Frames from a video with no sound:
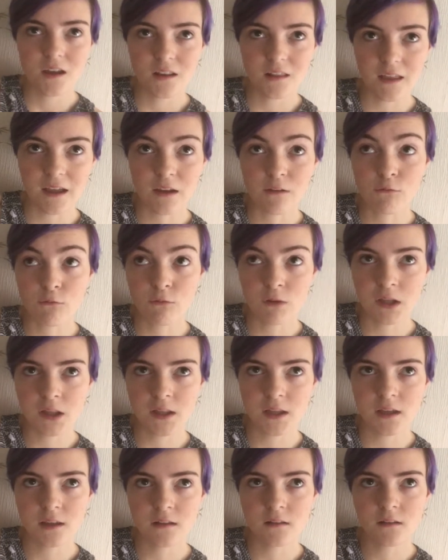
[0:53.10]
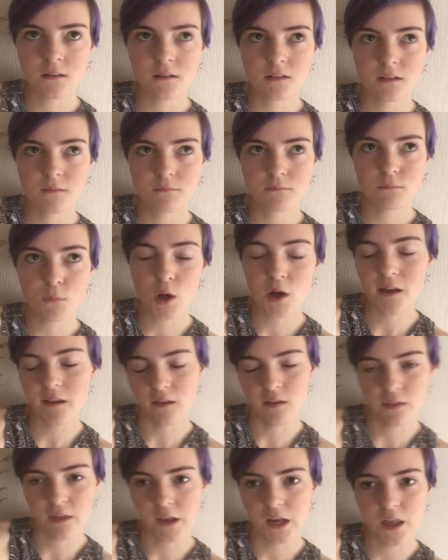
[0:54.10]
like really ill, more
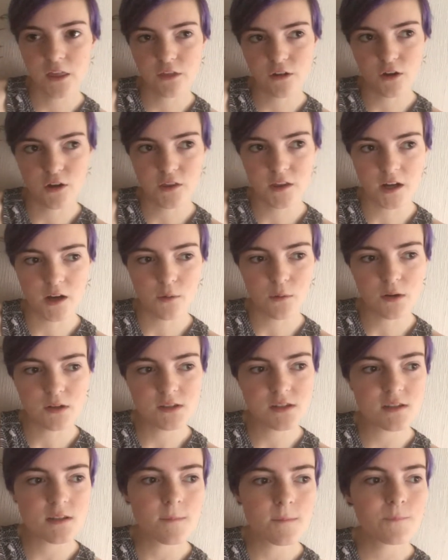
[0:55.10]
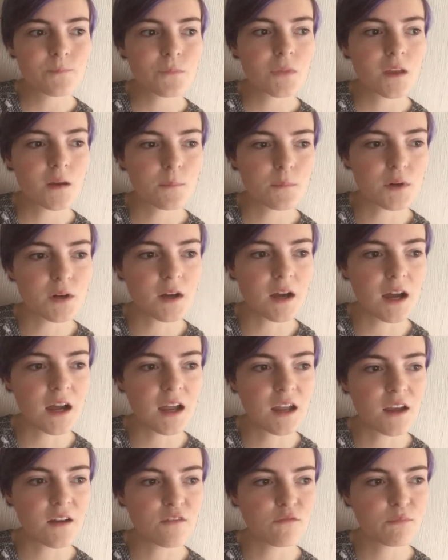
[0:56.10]
ill than I thought that I was. But I
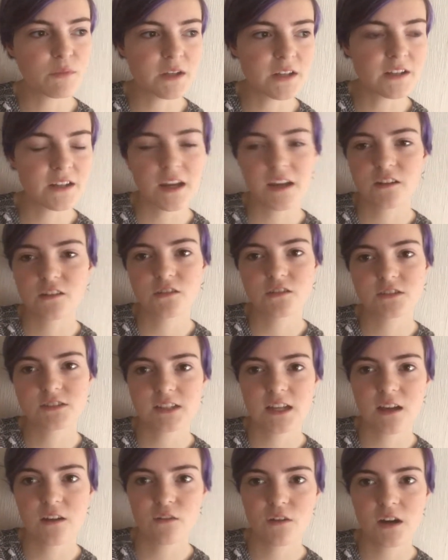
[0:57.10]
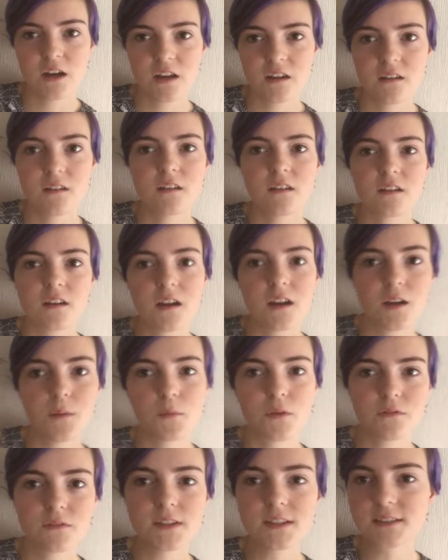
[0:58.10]
have been diagnosed now and I am
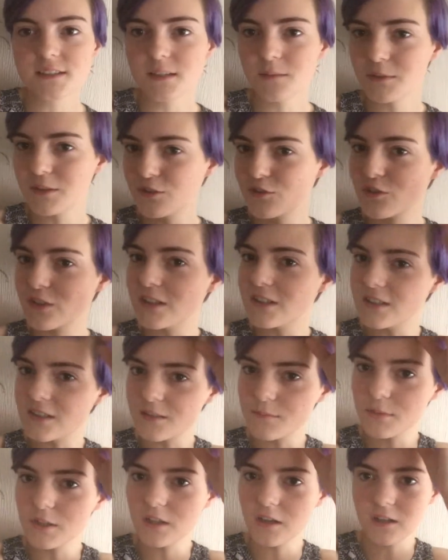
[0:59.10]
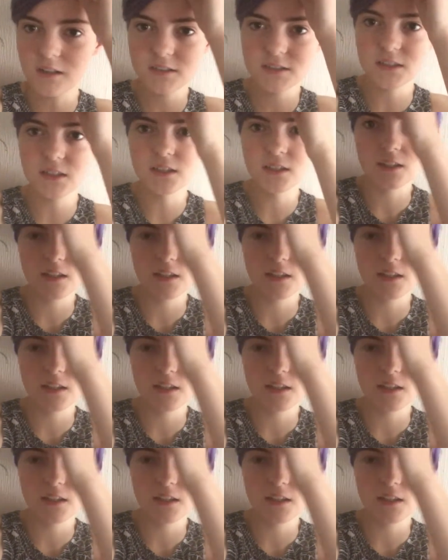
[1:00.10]
obviously being treated because